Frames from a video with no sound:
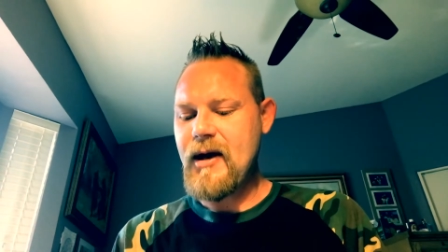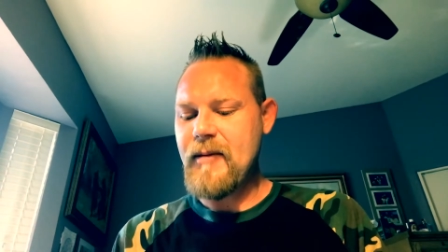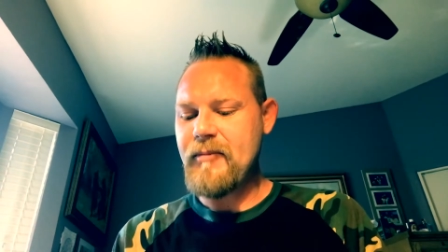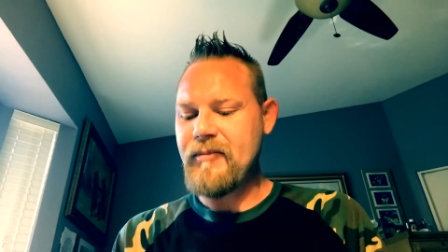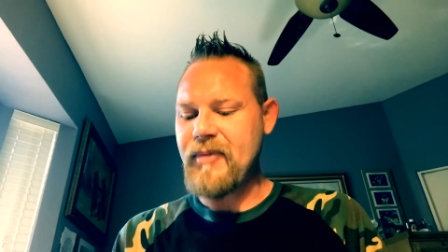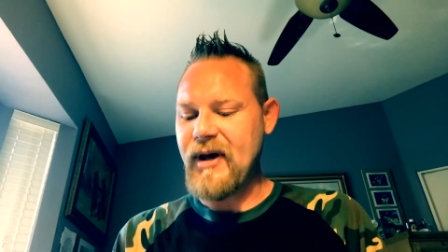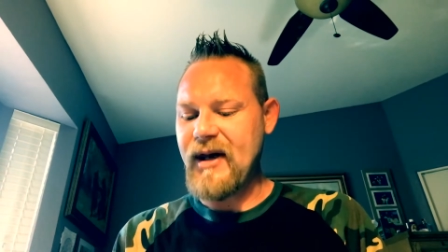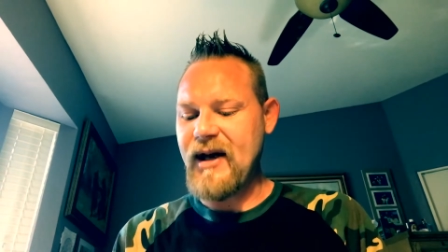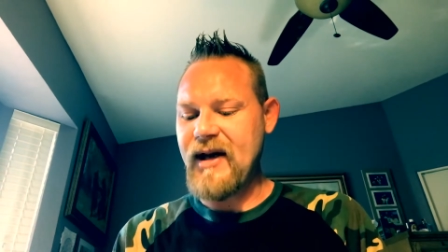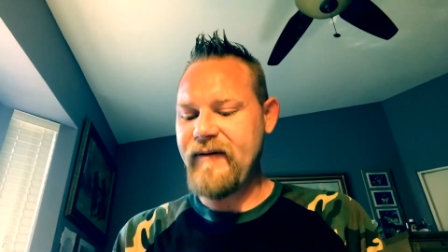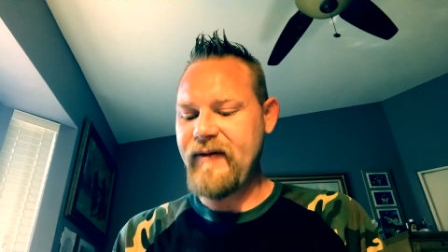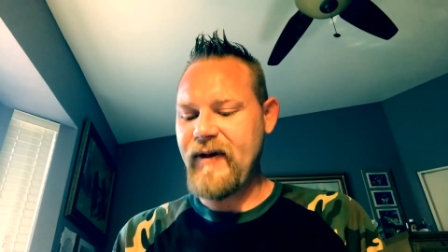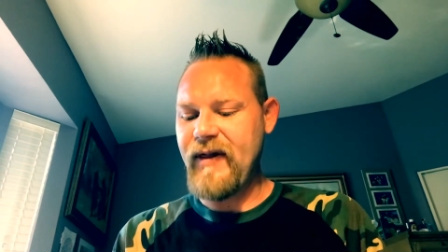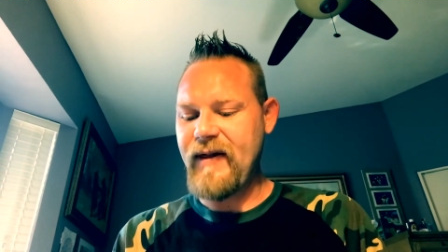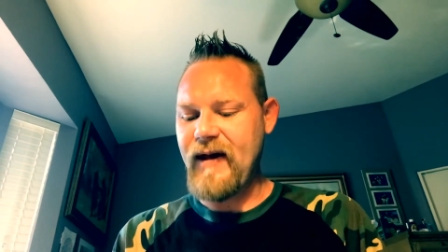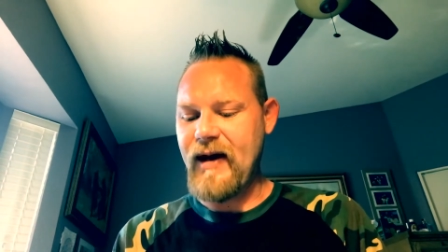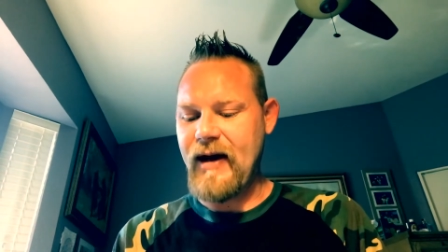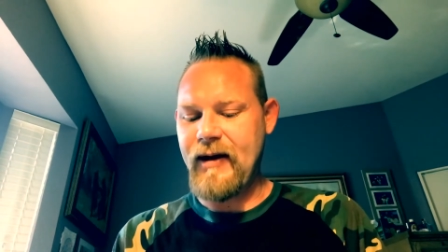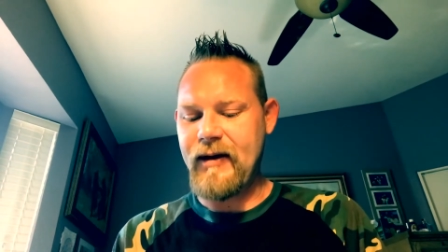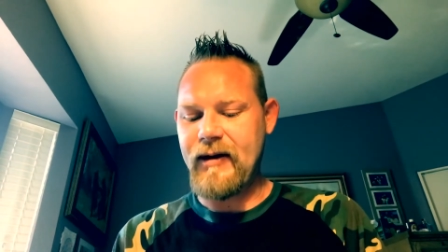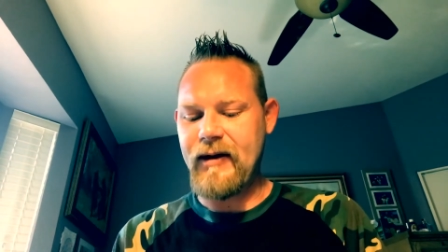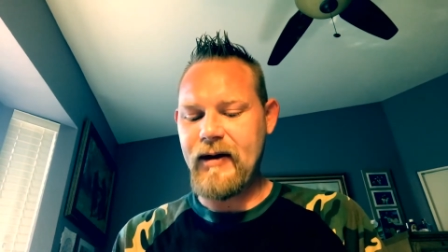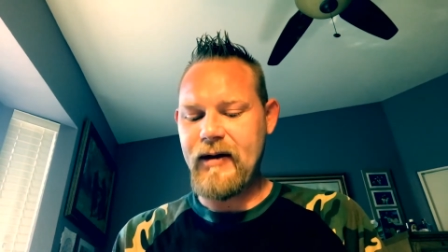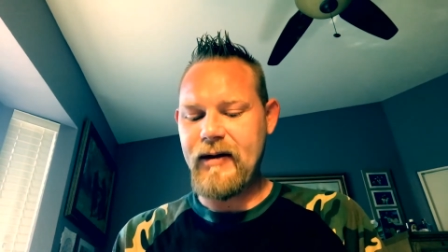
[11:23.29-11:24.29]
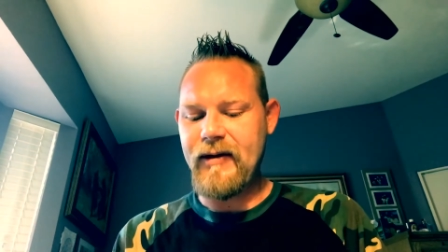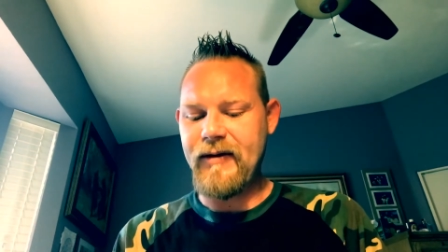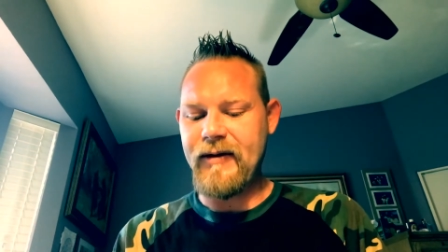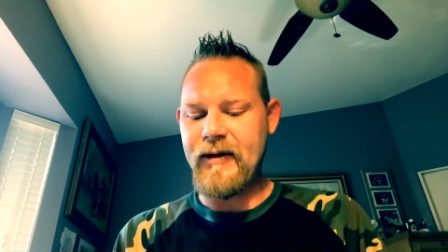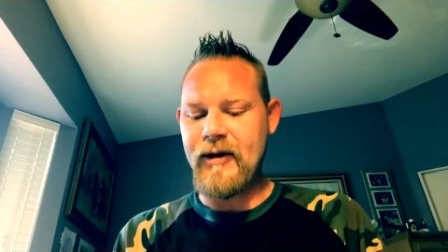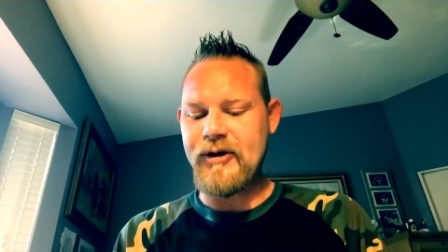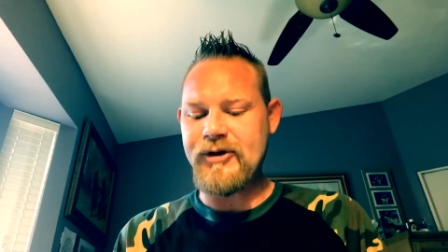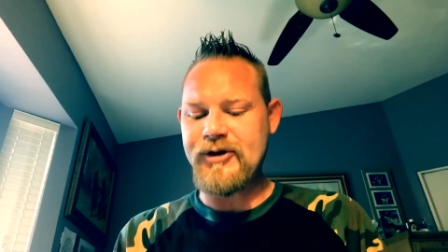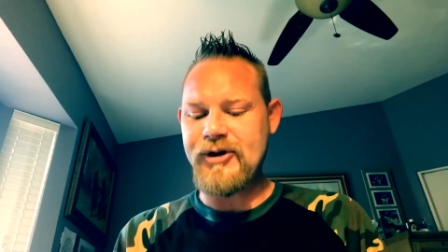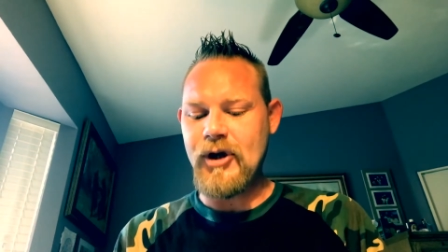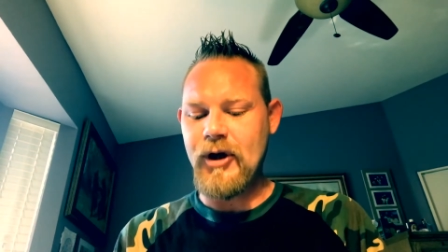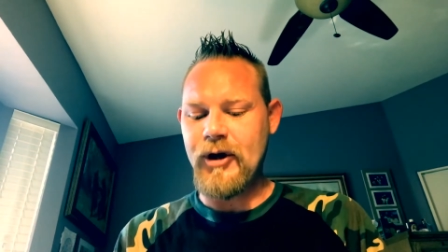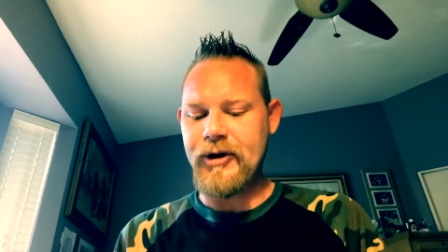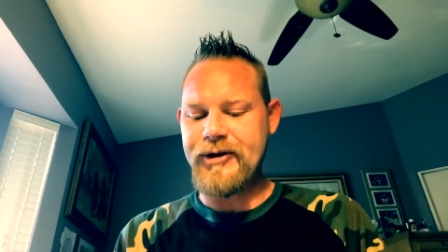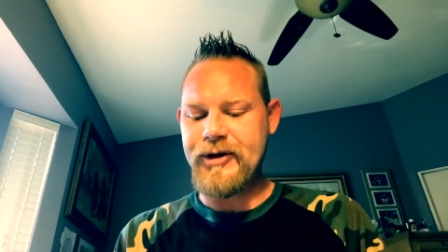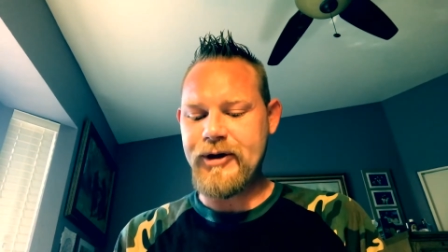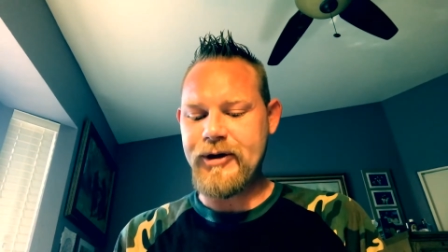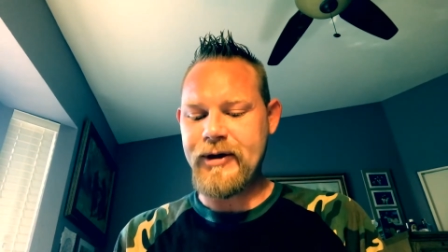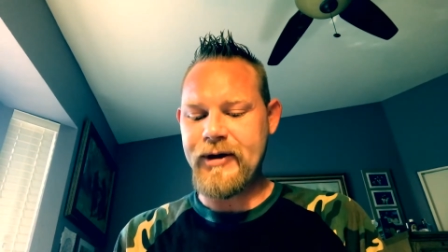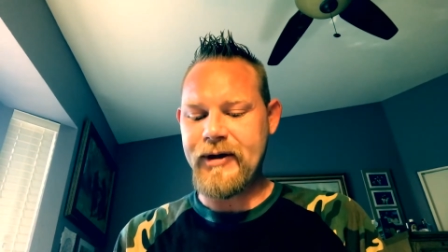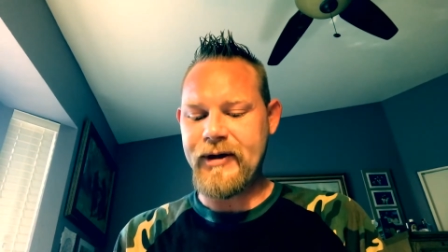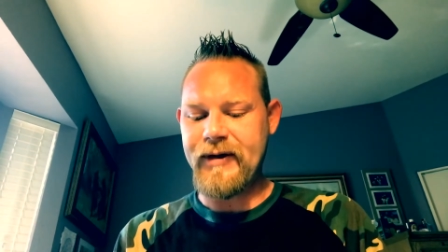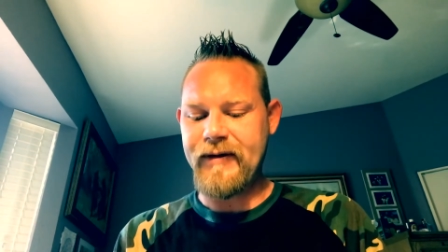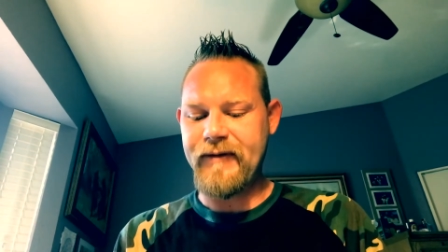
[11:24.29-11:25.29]
But even then, there's an
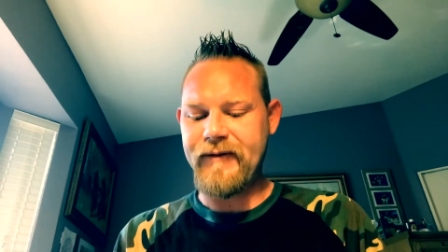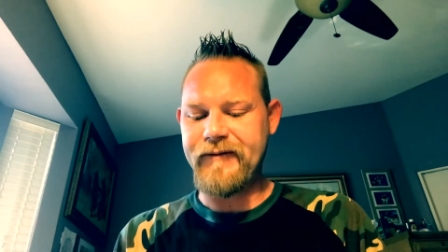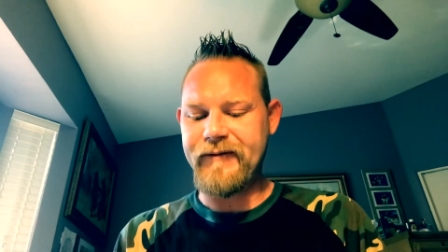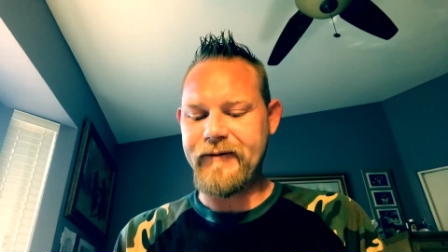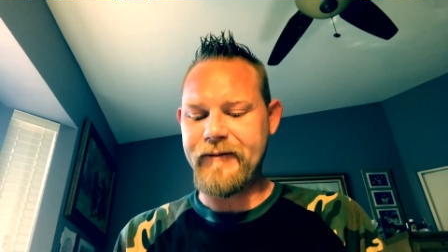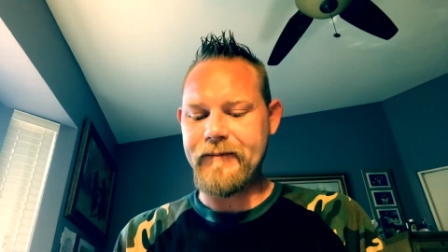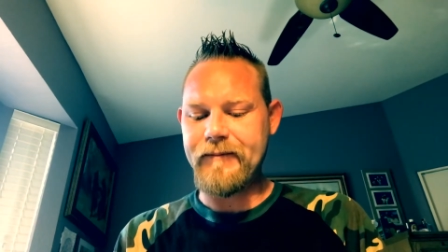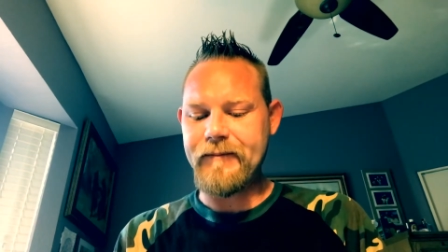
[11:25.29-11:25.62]
alternative.